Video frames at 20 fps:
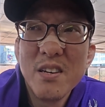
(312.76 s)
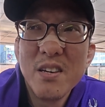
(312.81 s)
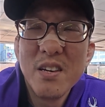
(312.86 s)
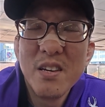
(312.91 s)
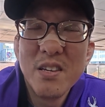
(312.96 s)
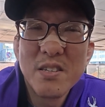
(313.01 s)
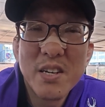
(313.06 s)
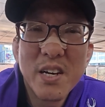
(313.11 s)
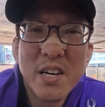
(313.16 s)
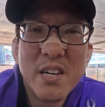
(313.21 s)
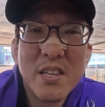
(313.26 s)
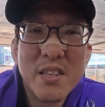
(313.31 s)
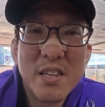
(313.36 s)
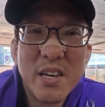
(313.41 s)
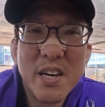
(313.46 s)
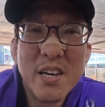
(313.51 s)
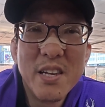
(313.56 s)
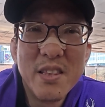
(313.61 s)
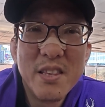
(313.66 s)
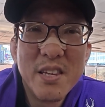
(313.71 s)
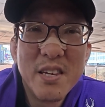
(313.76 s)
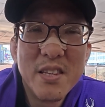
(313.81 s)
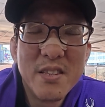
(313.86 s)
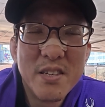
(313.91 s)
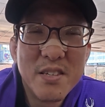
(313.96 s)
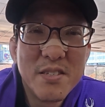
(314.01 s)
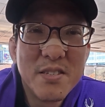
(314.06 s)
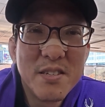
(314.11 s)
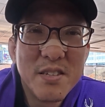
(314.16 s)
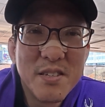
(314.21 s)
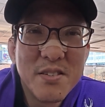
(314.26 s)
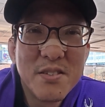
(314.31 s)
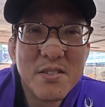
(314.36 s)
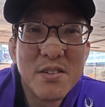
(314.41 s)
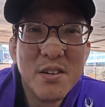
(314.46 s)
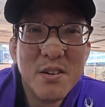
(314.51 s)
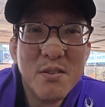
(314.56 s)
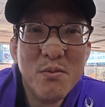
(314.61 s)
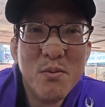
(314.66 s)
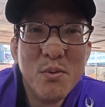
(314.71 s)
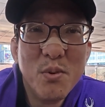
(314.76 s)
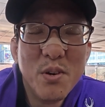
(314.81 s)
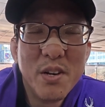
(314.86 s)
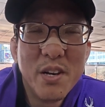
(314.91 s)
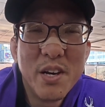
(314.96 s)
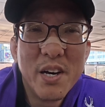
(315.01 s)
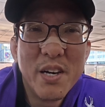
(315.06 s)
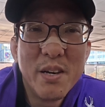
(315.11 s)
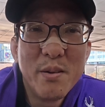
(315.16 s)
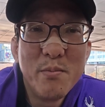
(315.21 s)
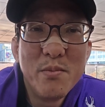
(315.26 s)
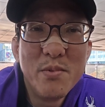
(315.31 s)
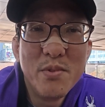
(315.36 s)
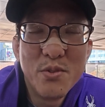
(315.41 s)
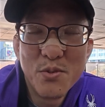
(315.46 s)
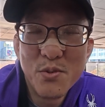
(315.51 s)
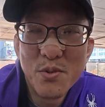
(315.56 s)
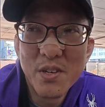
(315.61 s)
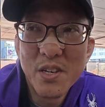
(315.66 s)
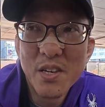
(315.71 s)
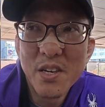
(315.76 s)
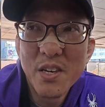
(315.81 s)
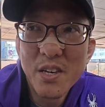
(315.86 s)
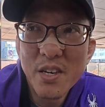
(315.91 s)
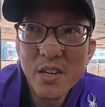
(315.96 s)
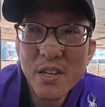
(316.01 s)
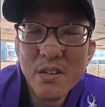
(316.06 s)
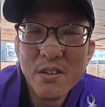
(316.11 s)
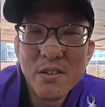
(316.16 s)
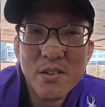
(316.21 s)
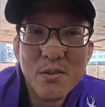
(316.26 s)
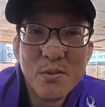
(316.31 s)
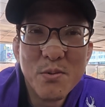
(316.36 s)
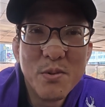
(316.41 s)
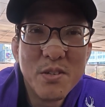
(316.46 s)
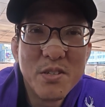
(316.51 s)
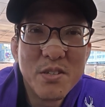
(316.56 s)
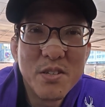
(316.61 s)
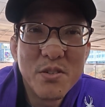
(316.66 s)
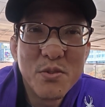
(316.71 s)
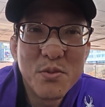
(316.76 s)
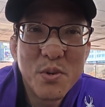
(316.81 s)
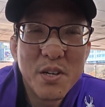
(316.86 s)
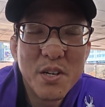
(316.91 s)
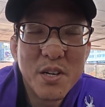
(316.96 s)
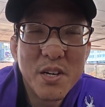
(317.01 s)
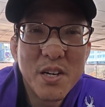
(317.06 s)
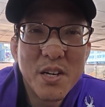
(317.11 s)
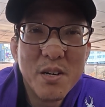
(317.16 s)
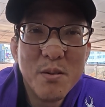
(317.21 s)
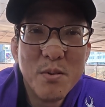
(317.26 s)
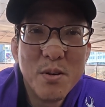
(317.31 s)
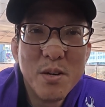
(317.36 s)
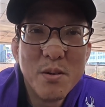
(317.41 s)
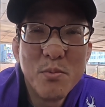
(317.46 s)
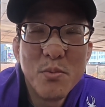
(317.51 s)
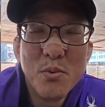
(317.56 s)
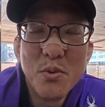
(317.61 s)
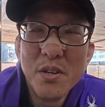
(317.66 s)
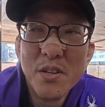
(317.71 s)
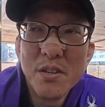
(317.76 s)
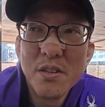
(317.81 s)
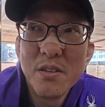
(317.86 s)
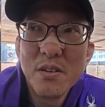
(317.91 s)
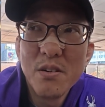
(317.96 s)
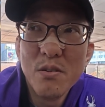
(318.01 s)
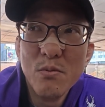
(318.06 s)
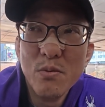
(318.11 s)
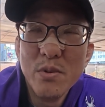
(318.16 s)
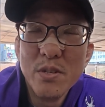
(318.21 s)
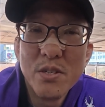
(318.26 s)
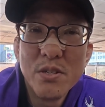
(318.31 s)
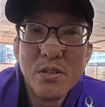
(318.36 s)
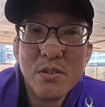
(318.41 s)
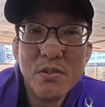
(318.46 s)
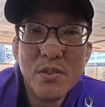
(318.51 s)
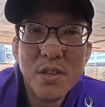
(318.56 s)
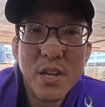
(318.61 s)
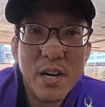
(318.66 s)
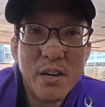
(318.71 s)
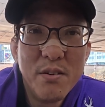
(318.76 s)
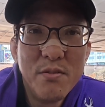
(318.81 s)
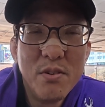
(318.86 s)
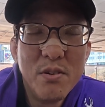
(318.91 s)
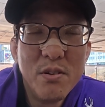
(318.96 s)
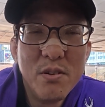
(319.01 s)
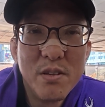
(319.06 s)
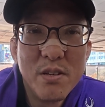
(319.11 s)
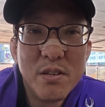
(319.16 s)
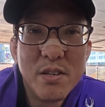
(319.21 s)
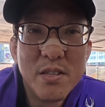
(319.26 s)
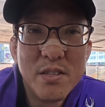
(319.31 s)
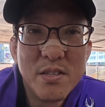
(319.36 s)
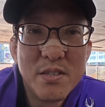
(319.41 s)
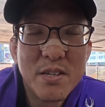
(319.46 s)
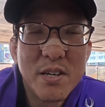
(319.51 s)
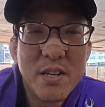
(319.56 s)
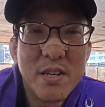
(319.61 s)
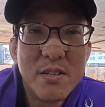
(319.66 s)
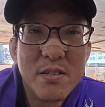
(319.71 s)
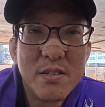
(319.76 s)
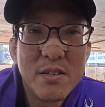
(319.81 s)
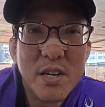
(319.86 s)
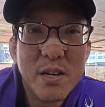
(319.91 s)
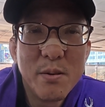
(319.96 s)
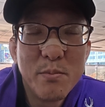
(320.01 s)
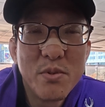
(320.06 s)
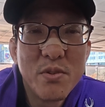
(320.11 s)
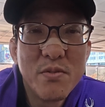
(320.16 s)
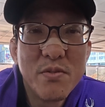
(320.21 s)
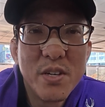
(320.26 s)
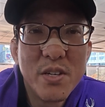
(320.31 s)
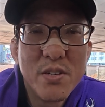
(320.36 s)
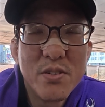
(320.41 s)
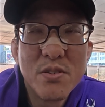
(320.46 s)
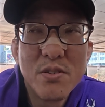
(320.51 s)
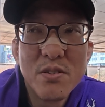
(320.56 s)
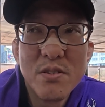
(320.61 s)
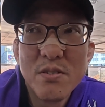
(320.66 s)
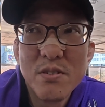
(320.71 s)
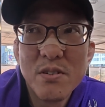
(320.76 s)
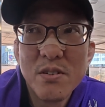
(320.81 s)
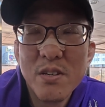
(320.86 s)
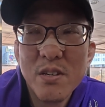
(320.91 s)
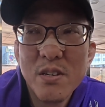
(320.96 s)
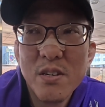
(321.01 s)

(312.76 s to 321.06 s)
it's kind of the antithesis of what I'm doing here, which is trying to come up with original novel insights and observations.